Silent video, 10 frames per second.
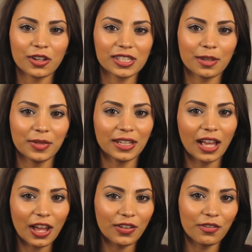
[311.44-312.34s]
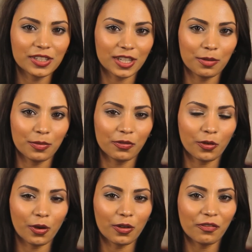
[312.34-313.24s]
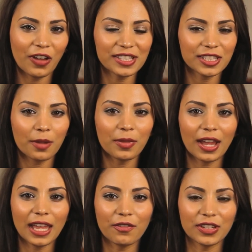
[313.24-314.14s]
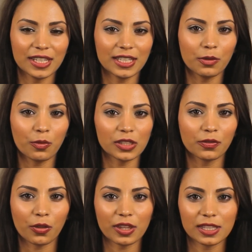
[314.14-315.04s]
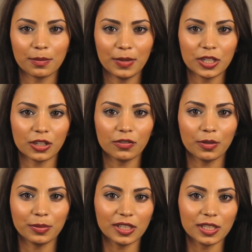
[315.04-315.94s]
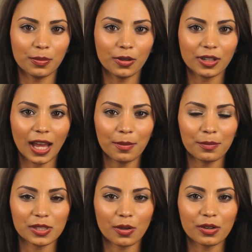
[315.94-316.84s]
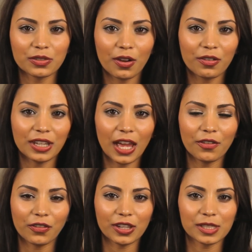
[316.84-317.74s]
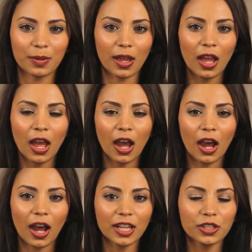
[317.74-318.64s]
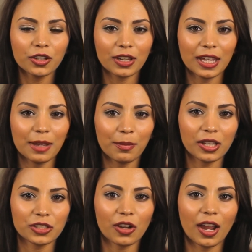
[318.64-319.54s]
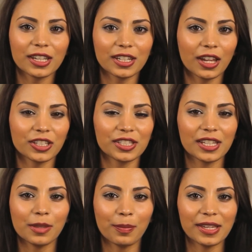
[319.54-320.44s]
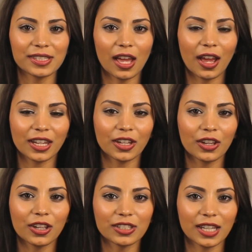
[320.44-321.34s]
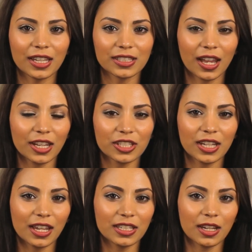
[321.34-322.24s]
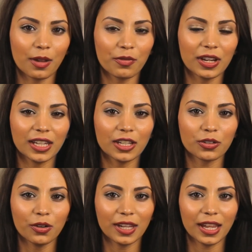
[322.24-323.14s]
not something that I've ever done before. The first time that I ever did it was for the submission for Beauty Bootcamp. So I was very nervous, but I took it in my stride and I just did the best that I could. And I actually ended up really enjoying